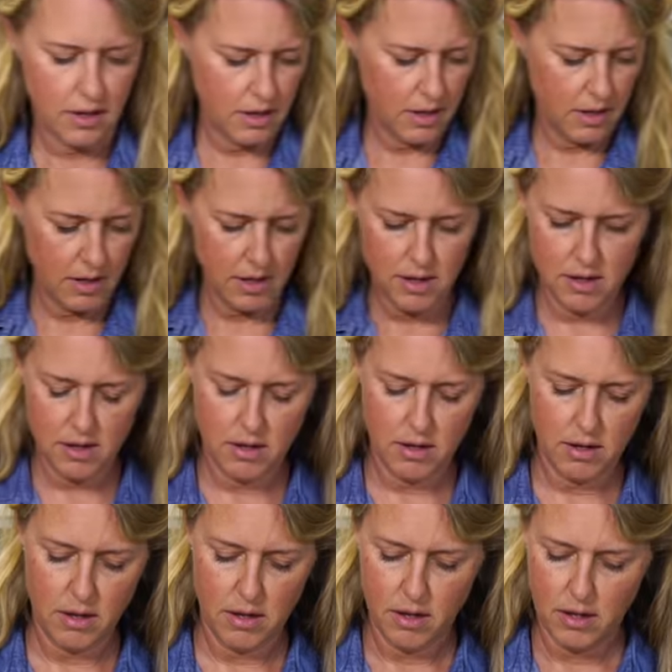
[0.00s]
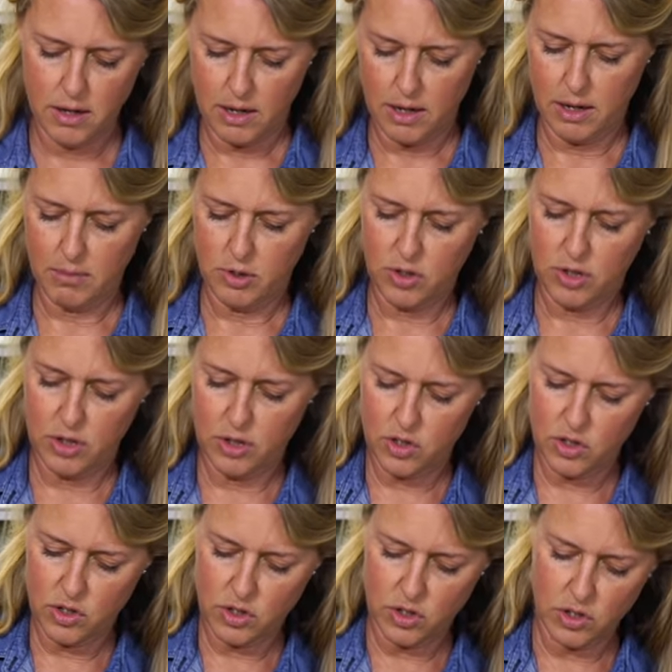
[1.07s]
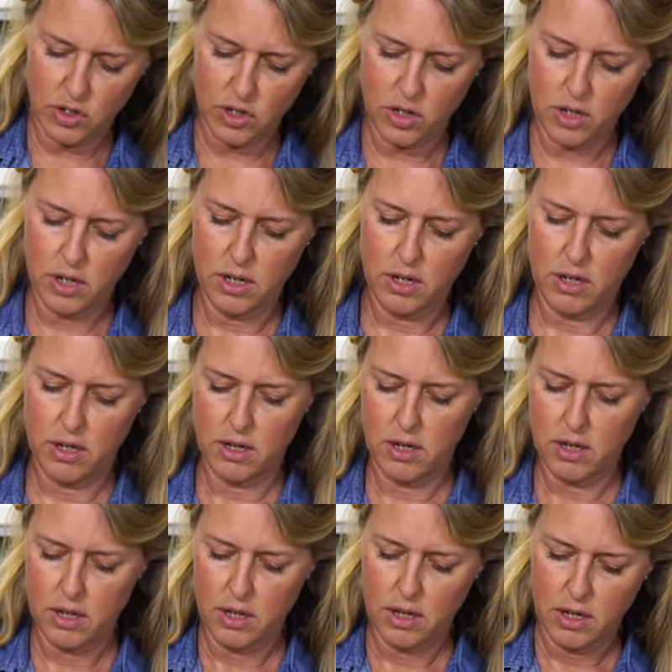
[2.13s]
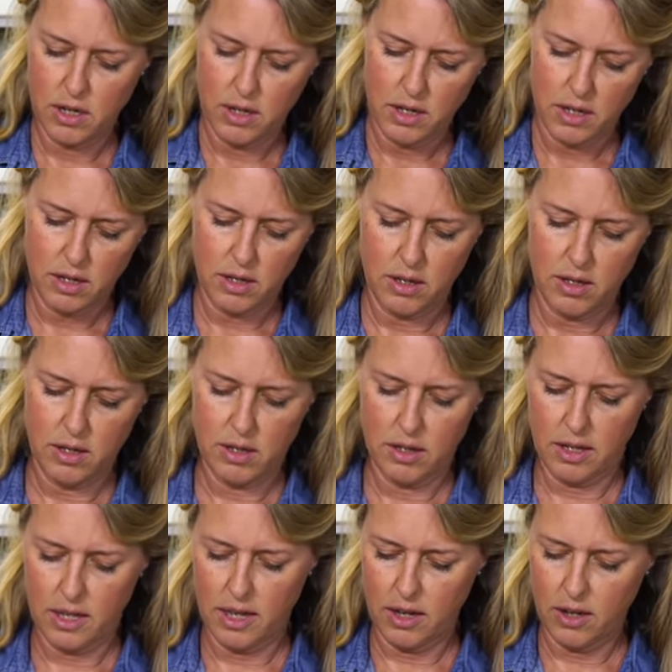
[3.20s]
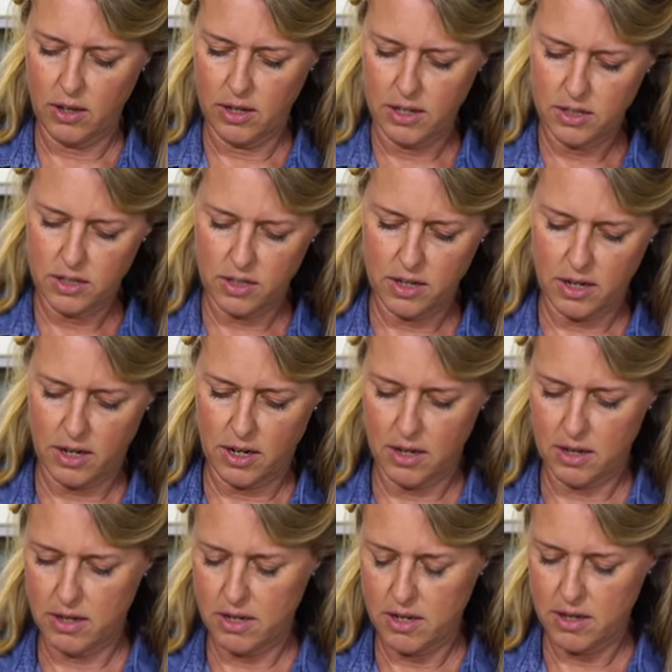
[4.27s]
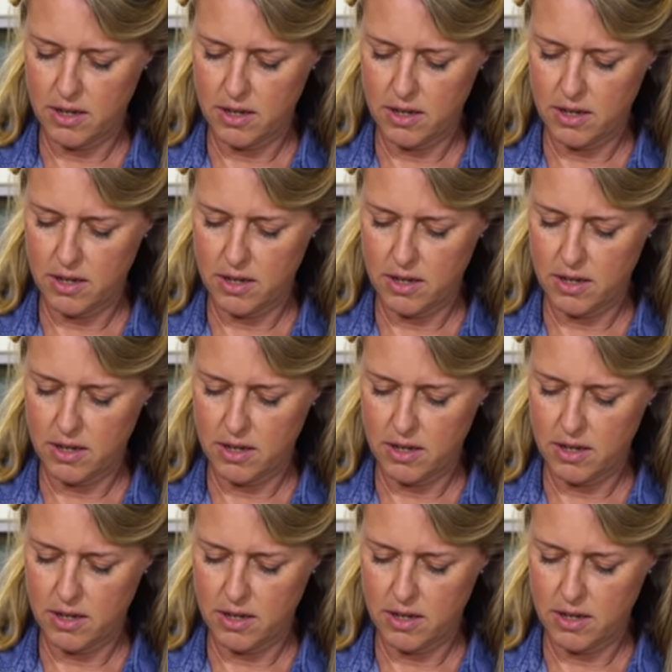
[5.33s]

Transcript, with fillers: Okay, and I'm just gonna stir the kale into there,